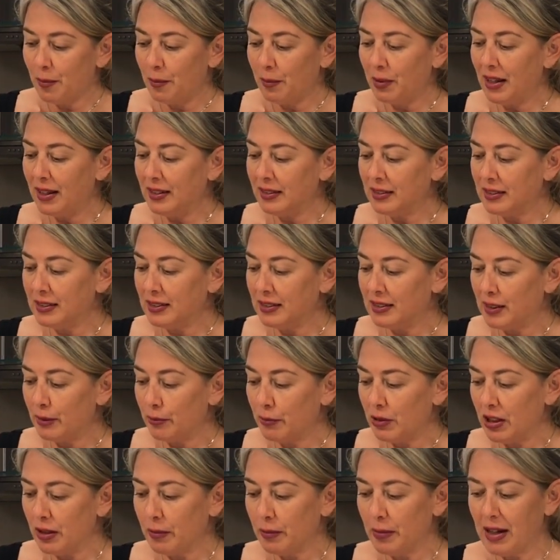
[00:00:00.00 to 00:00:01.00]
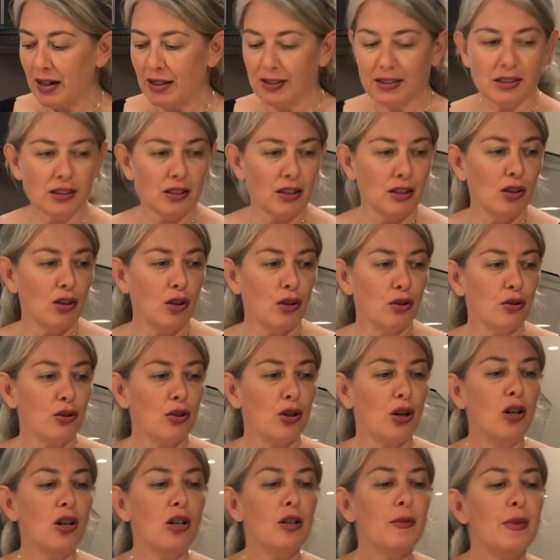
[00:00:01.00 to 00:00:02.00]
Place a simmering basket on
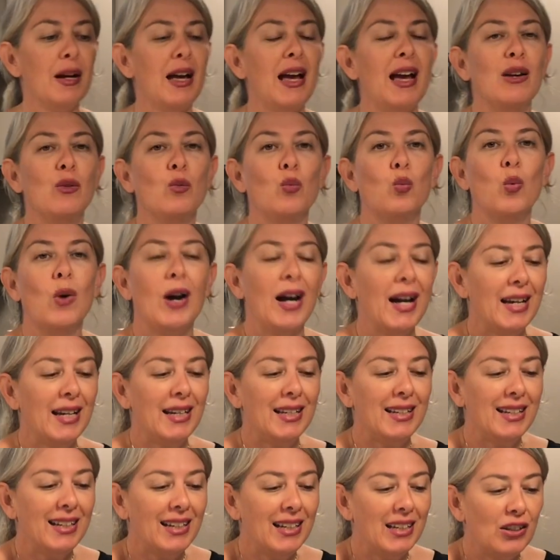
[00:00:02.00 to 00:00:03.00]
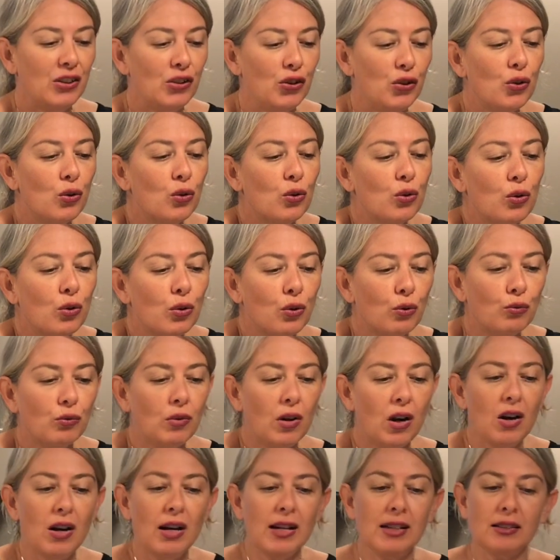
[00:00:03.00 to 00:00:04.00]
top and weigh in your
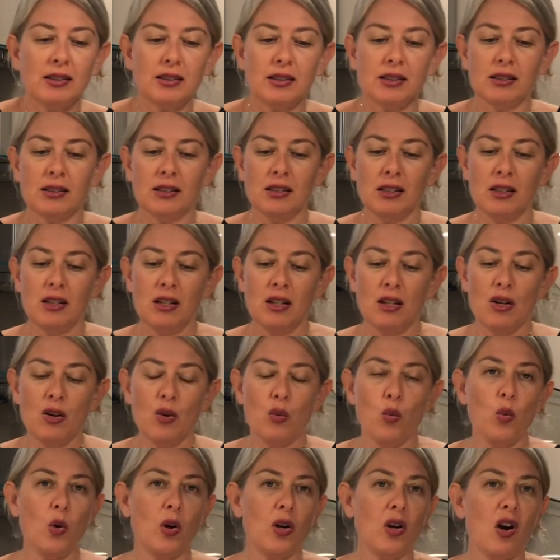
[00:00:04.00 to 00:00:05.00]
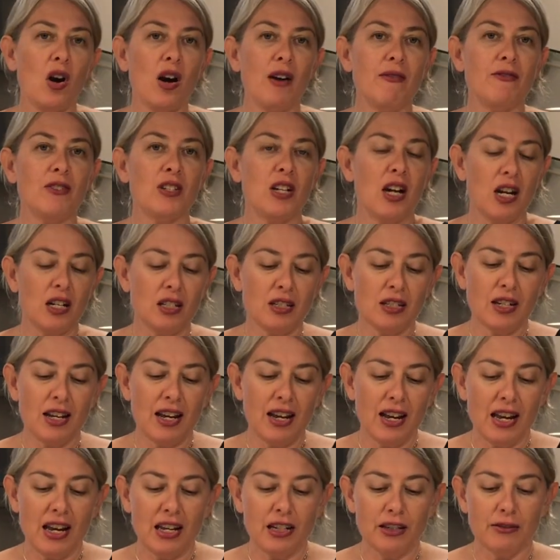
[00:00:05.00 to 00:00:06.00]
rice. What I've done
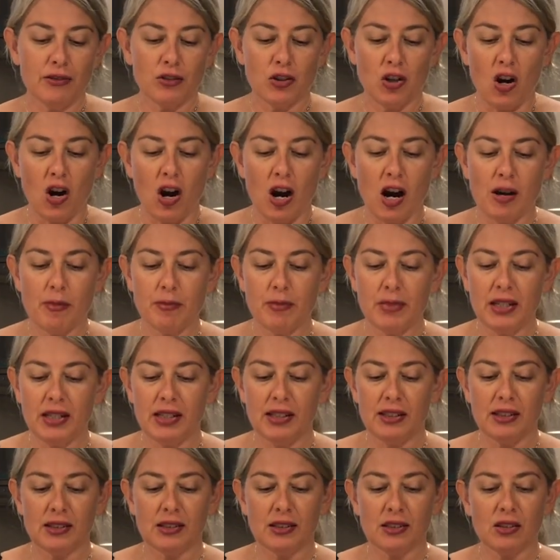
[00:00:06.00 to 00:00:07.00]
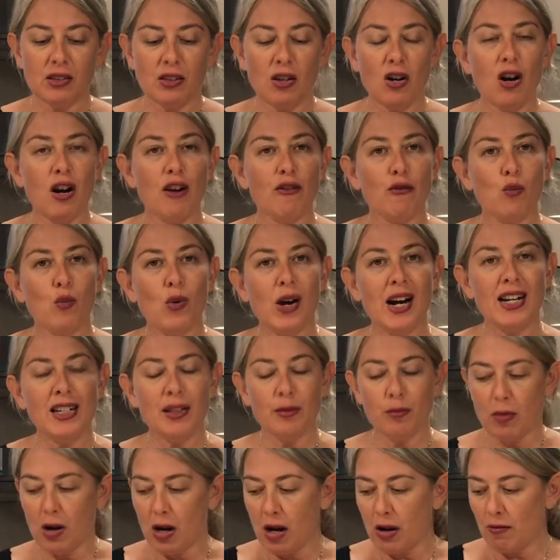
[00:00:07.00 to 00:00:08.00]
ahead of time is I've
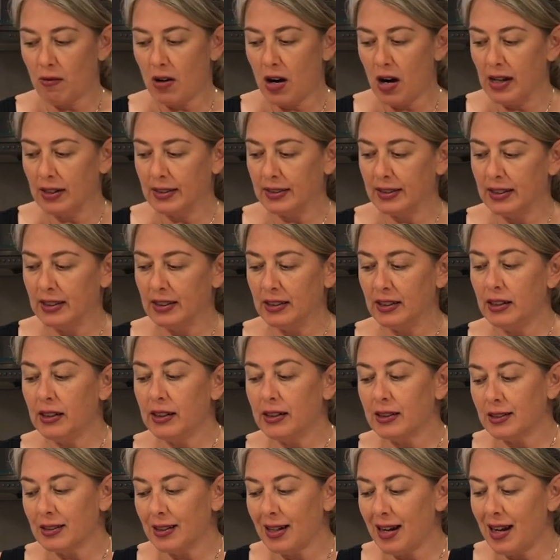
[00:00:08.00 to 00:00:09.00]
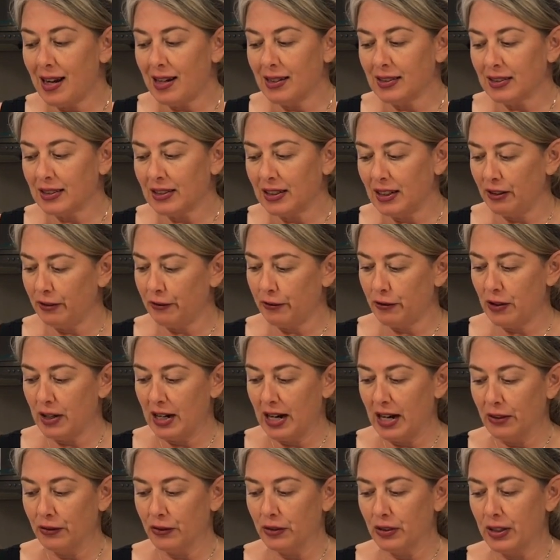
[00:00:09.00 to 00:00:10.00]
weighed my rice in. It's asking for
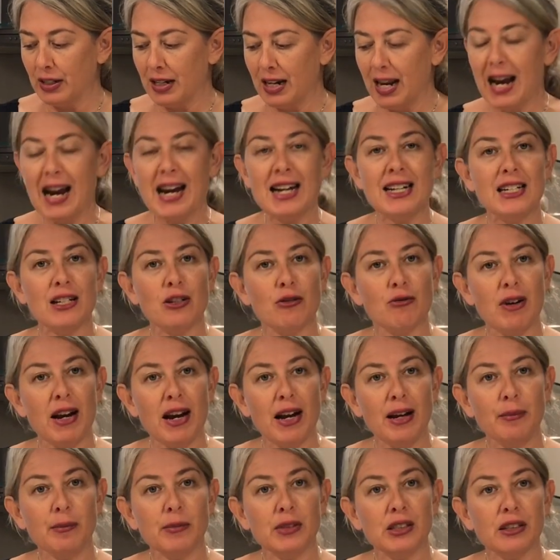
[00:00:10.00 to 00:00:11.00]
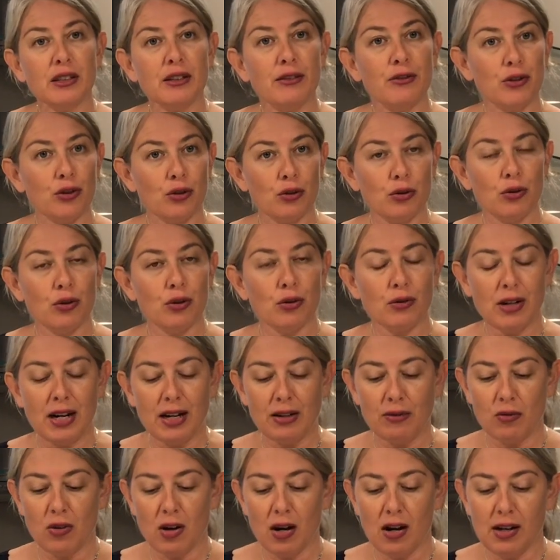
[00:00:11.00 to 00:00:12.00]
180 grams of short
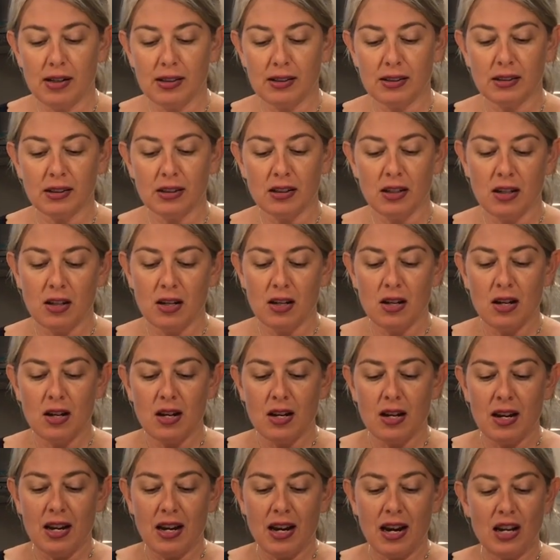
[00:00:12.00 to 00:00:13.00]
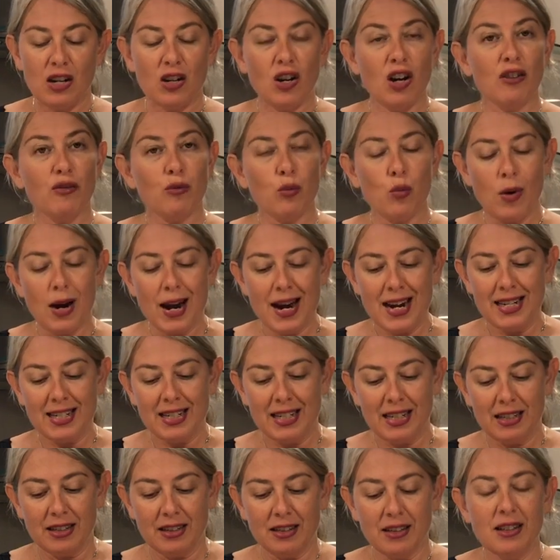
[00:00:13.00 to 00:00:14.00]
grain rice, and I've weighed
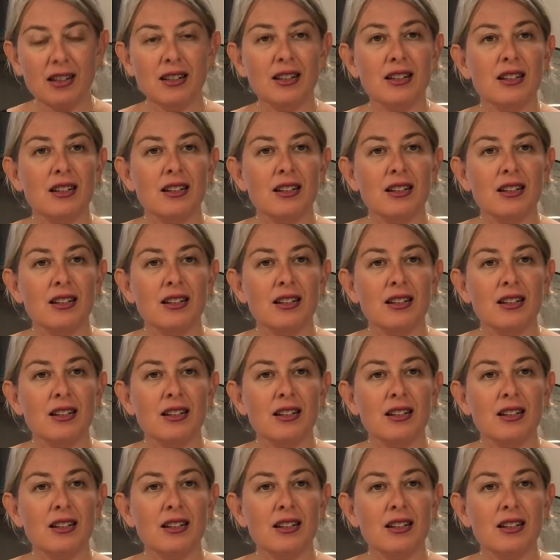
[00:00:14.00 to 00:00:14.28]
in